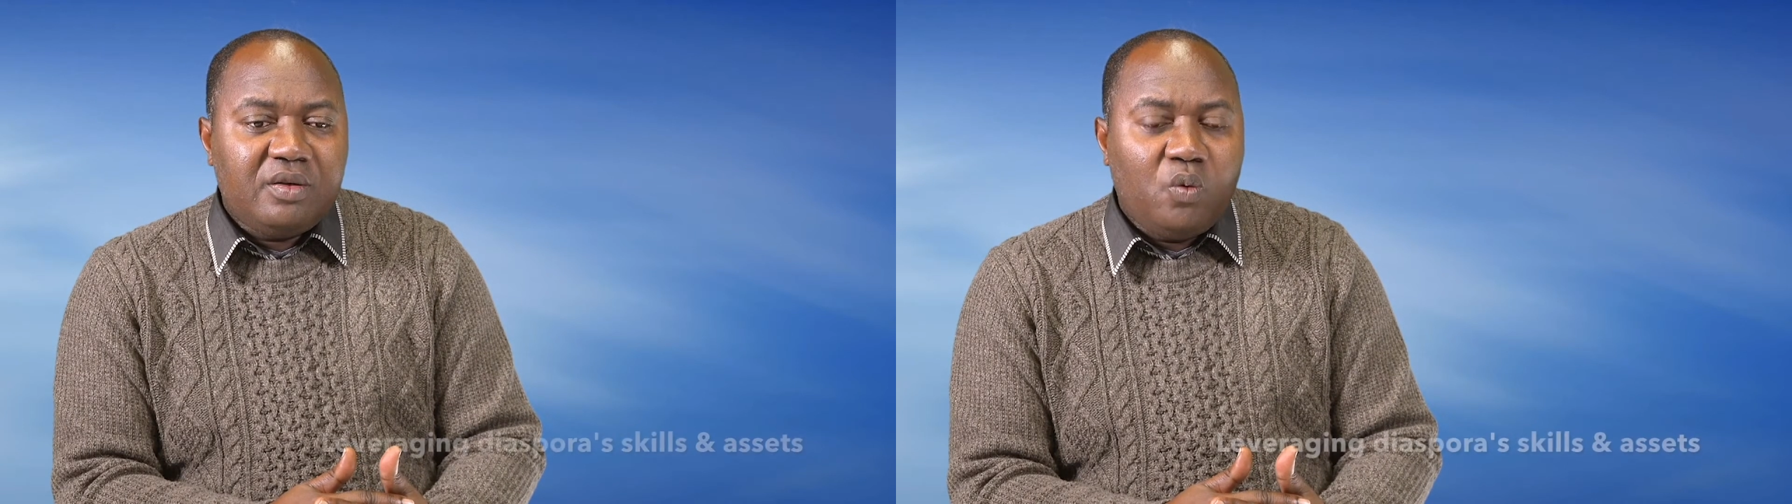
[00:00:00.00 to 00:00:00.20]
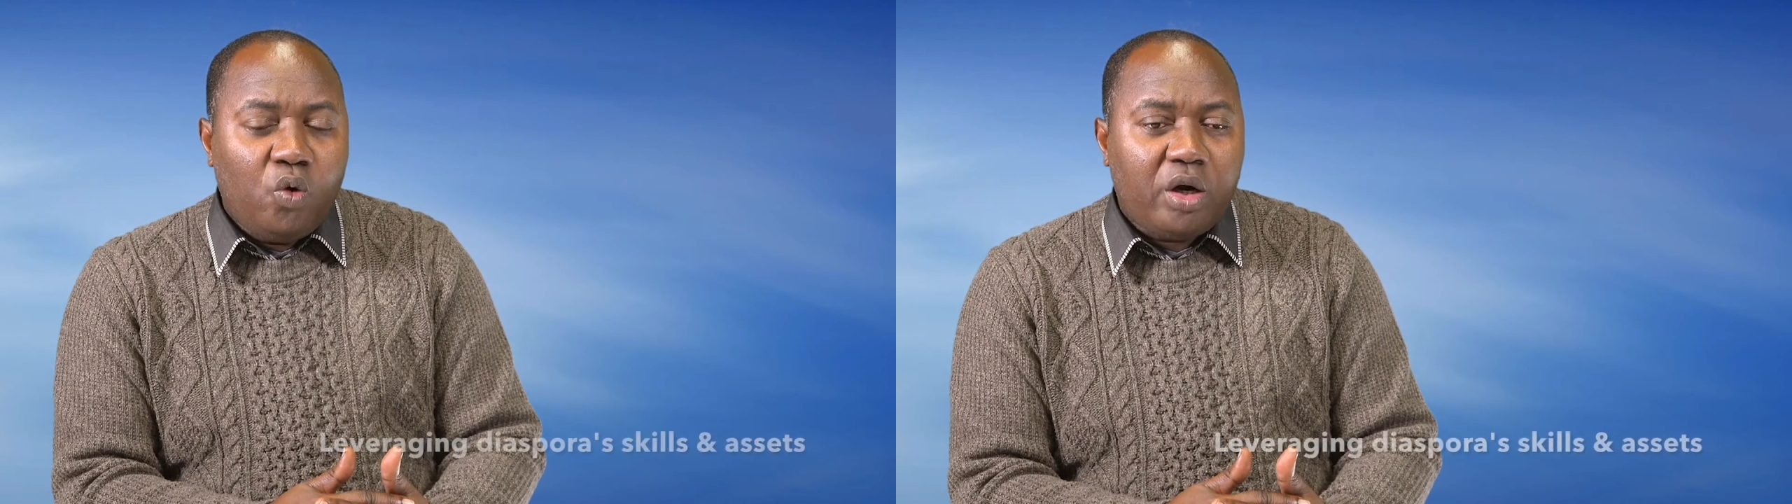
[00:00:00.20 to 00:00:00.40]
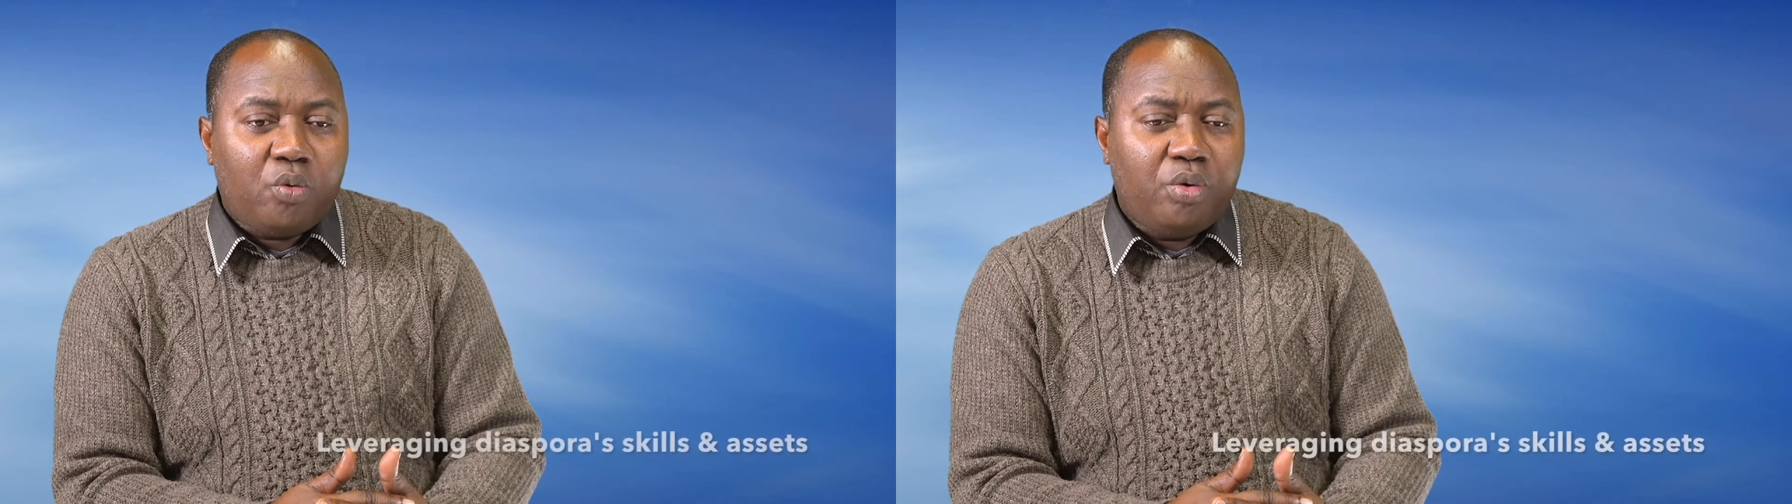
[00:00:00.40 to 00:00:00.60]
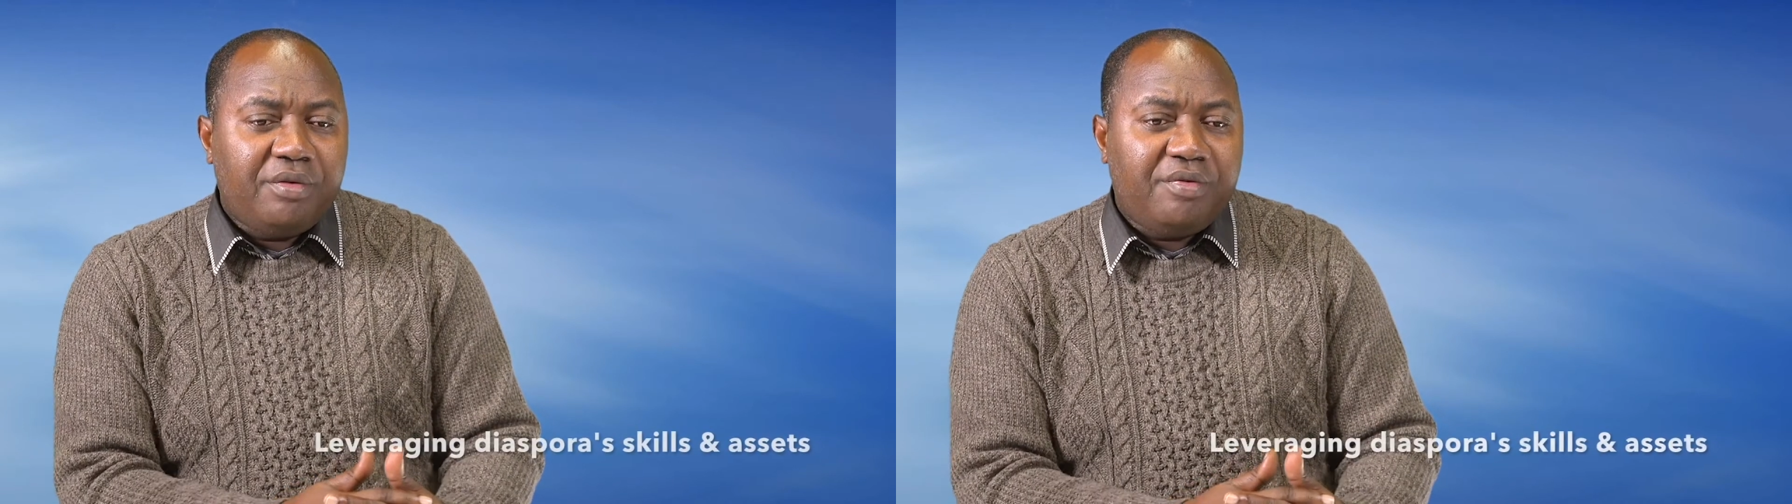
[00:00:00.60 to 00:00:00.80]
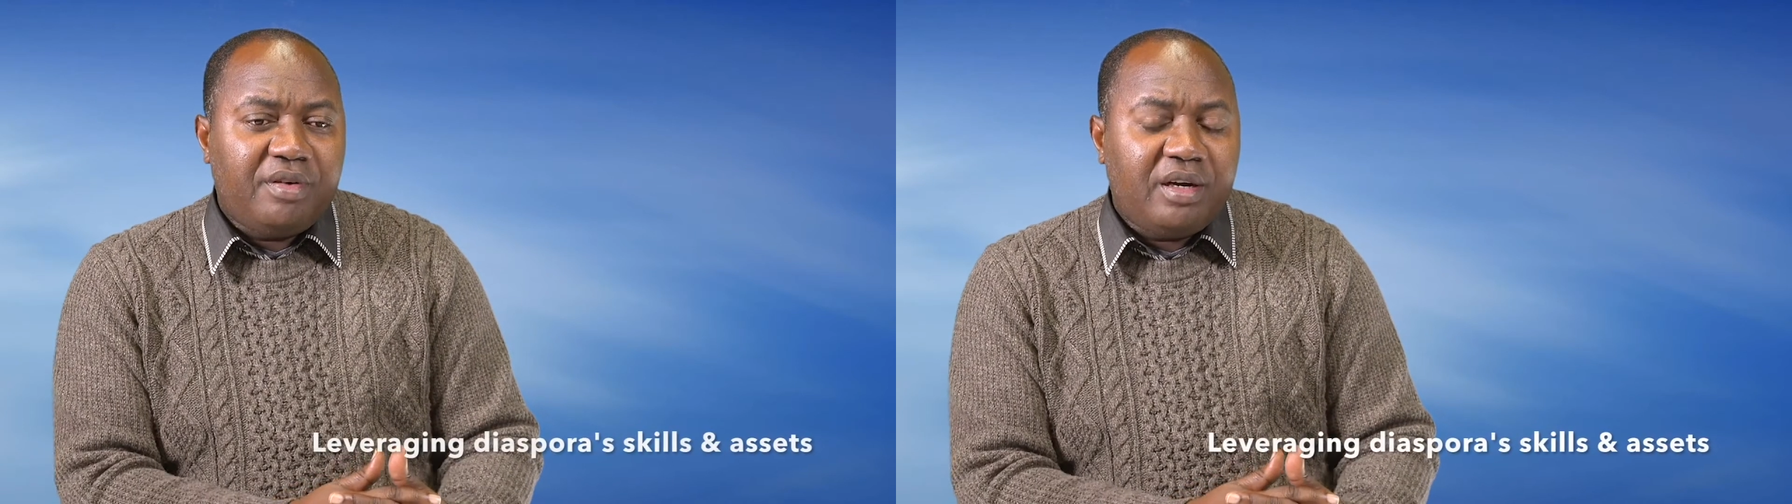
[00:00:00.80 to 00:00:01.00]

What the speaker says: work with